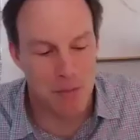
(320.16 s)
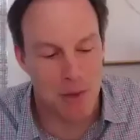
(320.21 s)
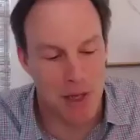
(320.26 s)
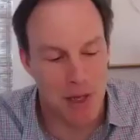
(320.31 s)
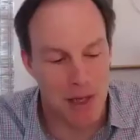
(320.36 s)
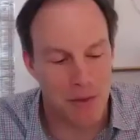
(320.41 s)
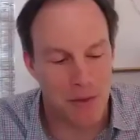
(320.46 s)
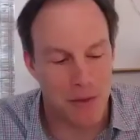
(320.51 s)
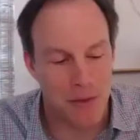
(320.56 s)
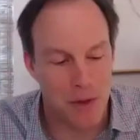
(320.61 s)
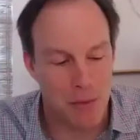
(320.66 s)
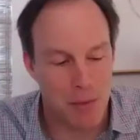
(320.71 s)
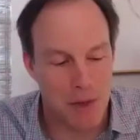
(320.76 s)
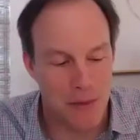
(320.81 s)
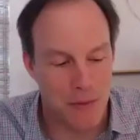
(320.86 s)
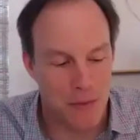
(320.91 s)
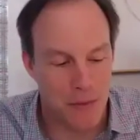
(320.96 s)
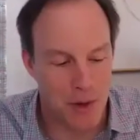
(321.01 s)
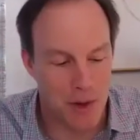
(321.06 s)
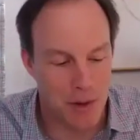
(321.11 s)
month, you
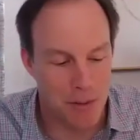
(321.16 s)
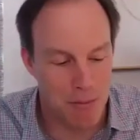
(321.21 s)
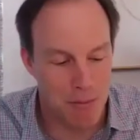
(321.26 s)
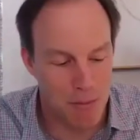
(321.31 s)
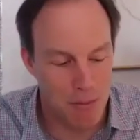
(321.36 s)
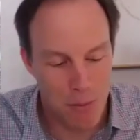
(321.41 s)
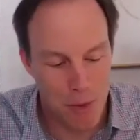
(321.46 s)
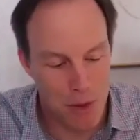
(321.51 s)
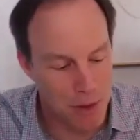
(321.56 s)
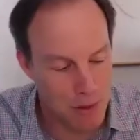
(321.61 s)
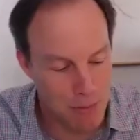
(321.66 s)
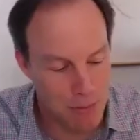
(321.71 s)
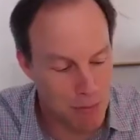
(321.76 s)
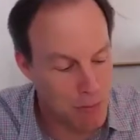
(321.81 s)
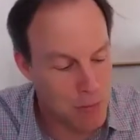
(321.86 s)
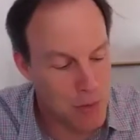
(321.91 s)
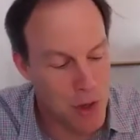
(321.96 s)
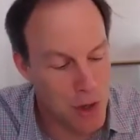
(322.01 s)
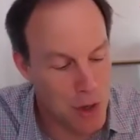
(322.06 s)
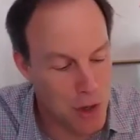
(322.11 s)
went from really
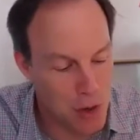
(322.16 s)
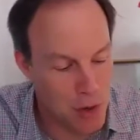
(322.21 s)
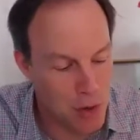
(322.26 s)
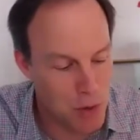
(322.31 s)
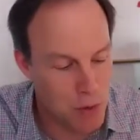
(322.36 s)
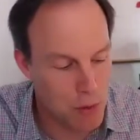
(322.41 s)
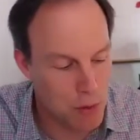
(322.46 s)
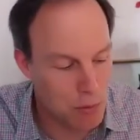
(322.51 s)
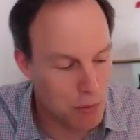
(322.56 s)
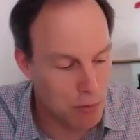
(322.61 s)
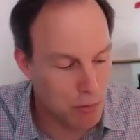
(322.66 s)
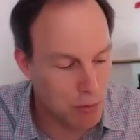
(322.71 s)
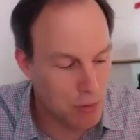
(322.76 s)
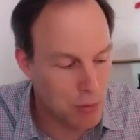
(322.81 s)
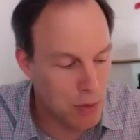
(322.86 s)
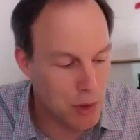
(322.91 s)
no